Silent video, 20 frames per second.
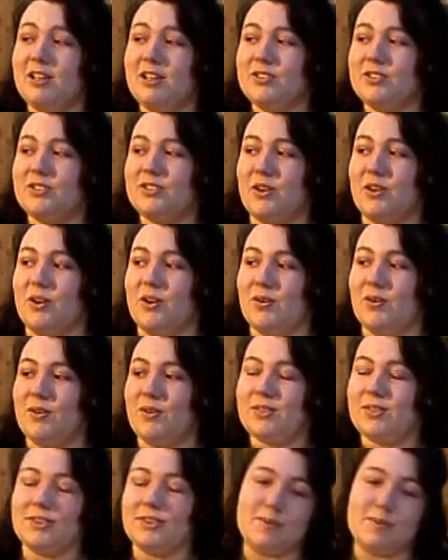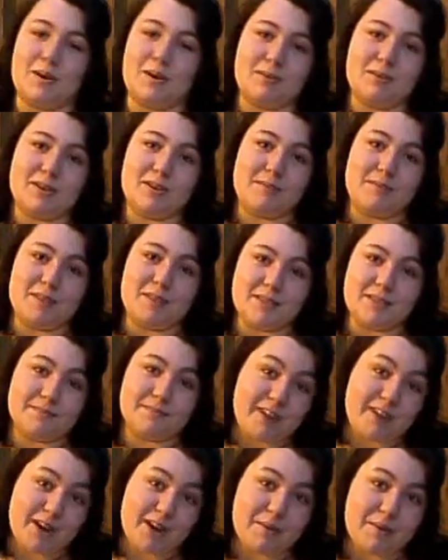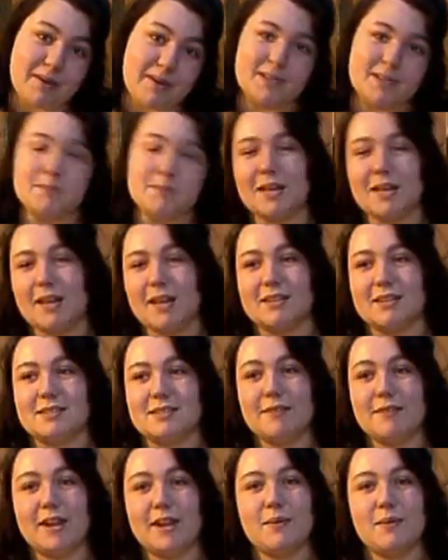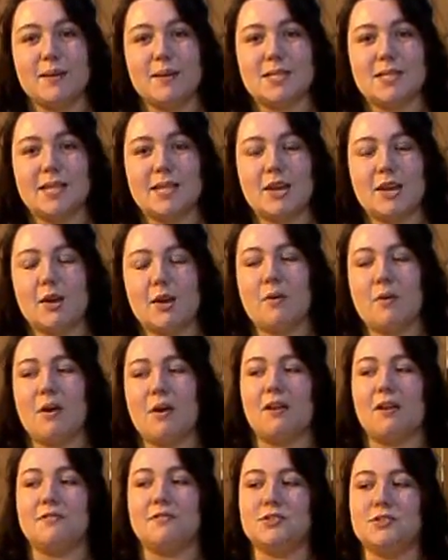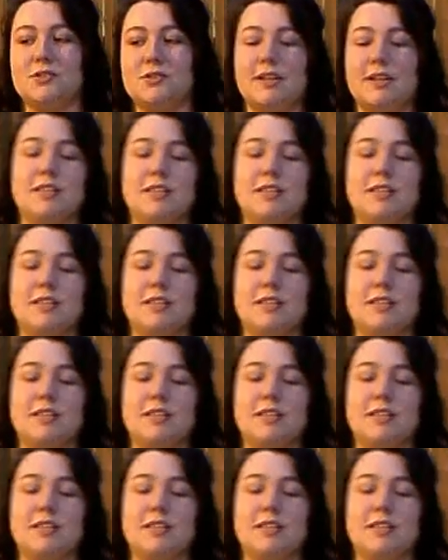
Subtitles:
so there's probably going to be some fireworks, because fireworks can go off 2 days